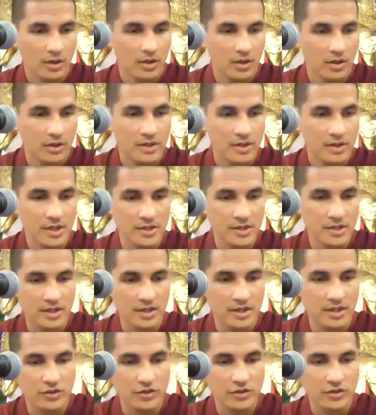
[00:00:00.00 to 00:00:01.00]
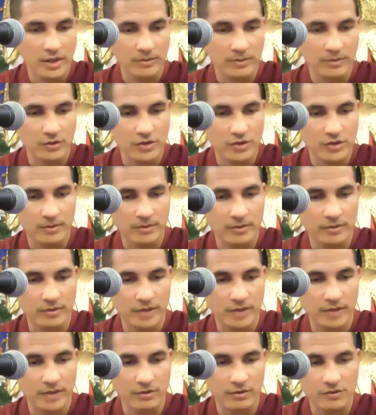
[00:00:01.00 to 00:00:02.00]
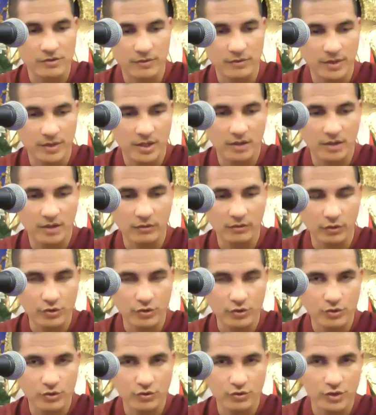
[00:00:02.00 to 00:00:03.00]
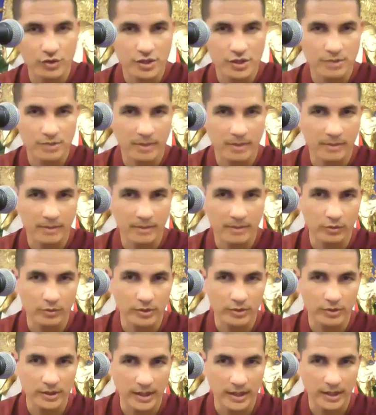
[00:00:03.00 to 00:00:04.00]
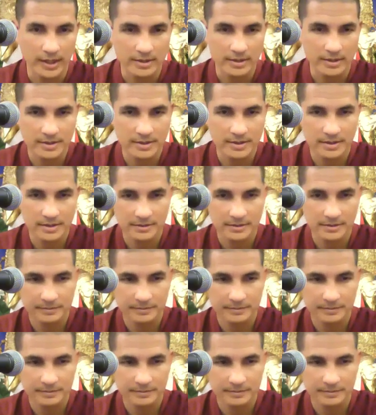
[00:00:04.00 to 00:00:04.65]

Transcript: This ends the 18th chapter, the chapter on tigers from the King Glory Sutra, the Sublime Golden Light.